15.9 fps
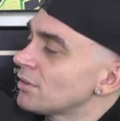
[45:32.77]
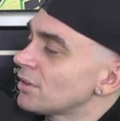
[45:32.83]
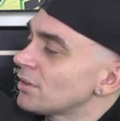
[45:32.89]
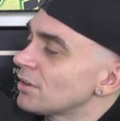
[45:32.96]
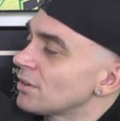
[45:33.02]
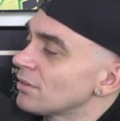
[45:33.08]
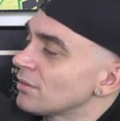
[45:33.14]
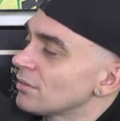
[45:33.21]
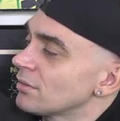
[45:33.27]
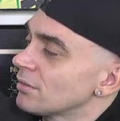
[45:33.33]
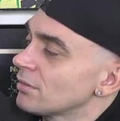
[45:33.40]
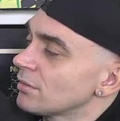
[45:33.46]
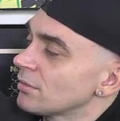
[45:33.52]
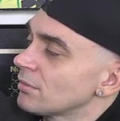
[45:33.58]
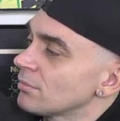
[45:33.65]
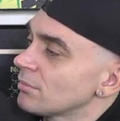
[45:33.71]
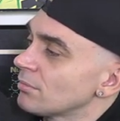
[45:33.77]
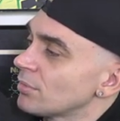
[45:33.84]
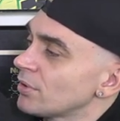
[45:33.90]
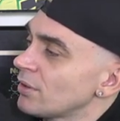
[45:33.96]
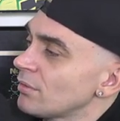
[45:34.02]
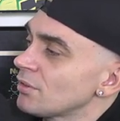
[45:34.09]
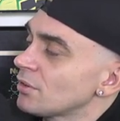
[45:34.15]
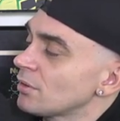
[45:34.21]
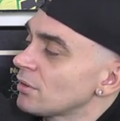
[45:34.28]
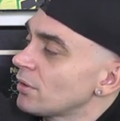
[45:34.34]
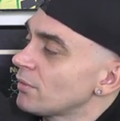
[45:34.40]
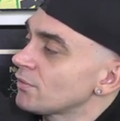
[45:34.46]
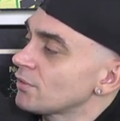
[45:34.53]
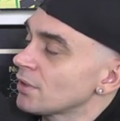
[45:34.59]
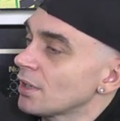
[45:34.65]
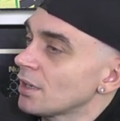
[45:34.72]
No, no, no. But there um, is
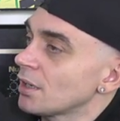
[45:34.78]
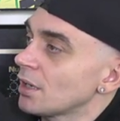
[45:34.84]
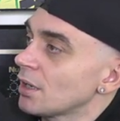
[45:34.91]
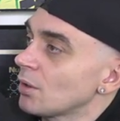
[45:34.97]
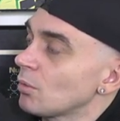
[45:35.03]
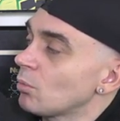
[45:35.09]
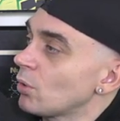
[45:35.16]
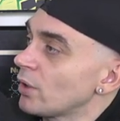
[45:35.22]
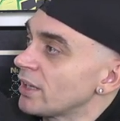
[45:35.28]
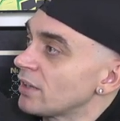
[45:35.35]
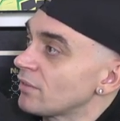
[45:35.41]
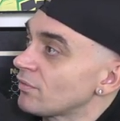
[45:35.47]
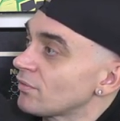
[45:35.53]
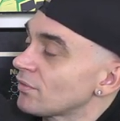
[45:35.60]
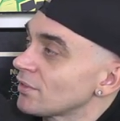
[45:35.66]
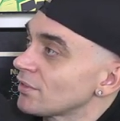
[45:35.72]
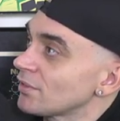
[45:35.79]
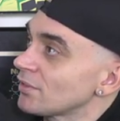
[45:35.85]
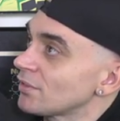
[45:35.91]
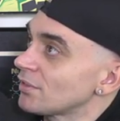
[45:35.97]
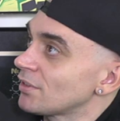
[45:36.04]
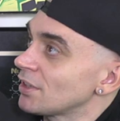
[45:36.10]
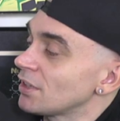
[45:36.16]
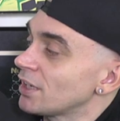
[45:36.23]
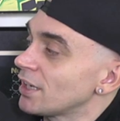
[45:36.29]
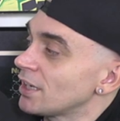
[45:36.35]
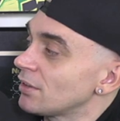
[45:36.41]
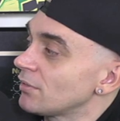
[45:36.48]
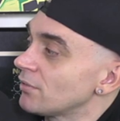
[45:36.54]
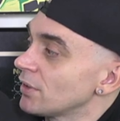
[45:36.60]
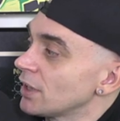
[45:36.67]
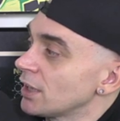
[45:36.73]
obviously a, a, what if in your
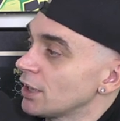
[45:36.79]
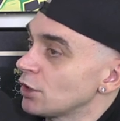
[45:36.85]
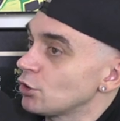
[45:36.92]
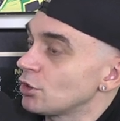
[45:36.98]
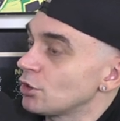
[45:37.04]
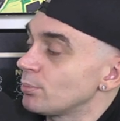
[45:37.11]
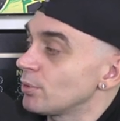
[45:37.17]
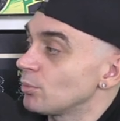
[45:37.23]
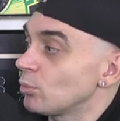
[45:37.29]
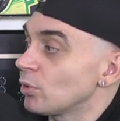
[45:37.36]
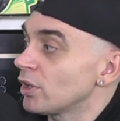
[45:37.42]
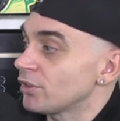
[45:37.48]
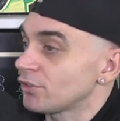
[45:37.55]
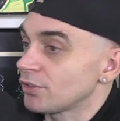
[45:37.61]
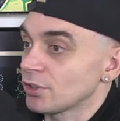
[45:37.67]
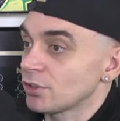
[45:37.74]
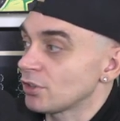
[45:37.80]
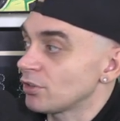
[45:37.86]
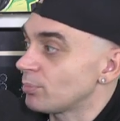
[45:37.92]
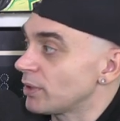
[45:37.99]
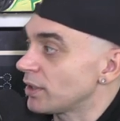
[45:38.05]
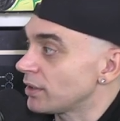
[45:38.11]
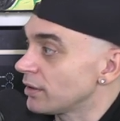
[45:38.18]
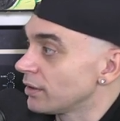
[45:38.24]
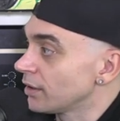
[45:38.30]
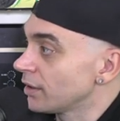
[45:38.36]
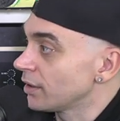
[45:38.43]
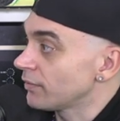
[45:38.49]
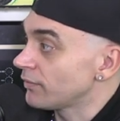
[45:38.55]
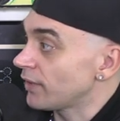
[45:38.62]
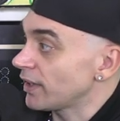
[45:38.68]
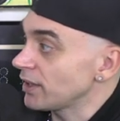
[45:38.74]
head of it could have been worse. It could have been
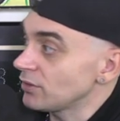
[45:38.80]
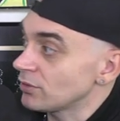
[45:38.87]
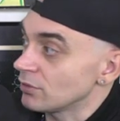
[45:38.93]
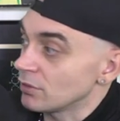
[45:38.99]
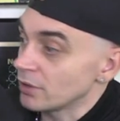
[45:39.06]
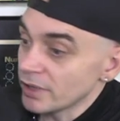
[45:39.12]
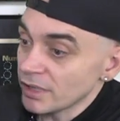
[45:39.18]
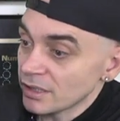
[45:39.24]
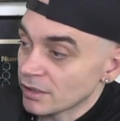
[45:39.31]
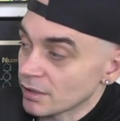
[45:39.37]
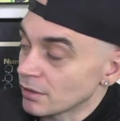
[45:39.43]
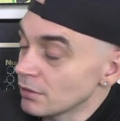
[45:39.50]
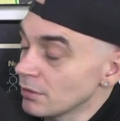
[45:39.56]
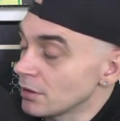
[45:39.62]
fatal or anything.